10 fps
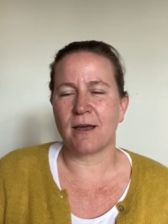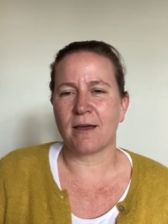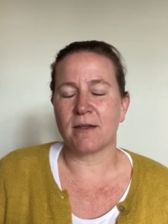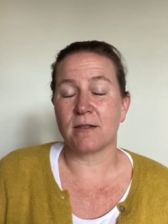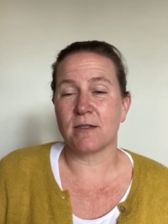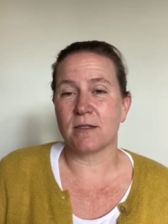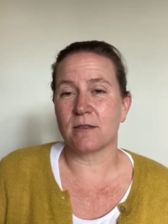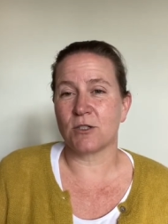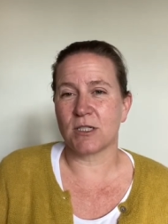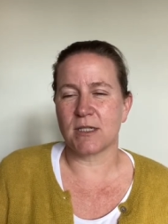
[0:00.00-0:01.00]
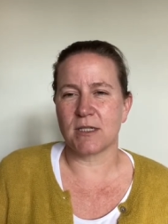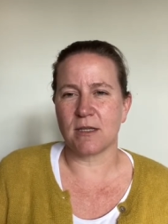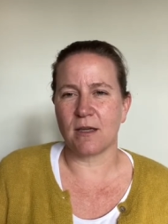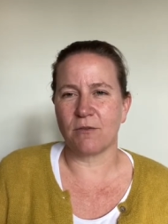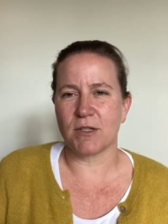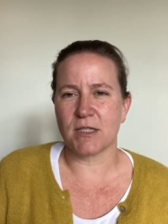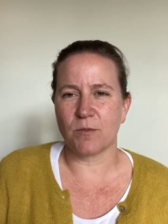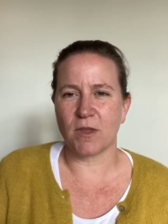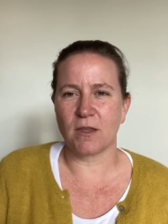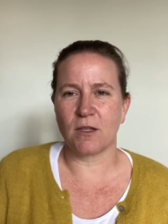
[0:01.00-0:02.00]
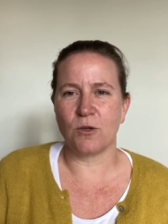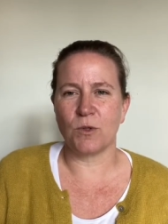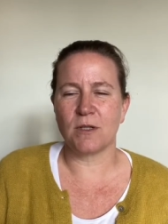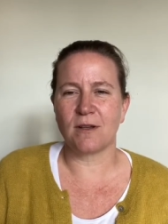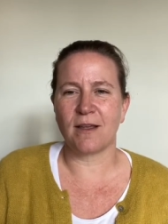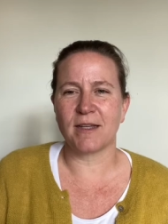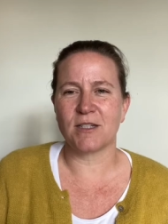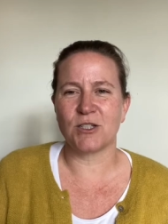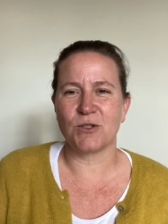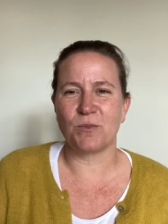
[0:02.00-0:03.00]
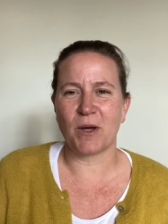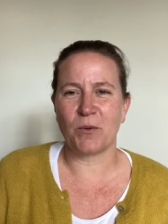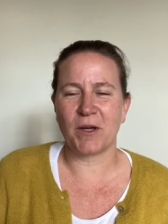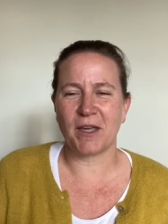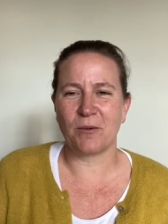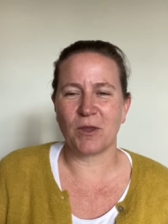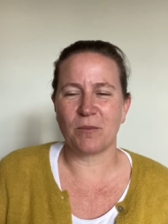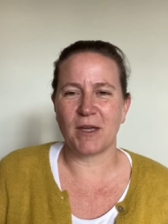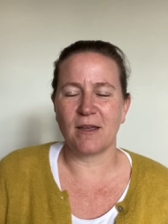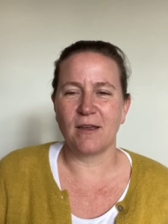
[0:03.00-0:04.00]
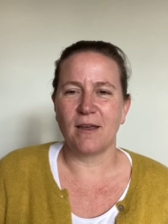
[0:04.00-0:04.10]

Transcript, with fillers: and just to see if it's something that you would like to do by working with me.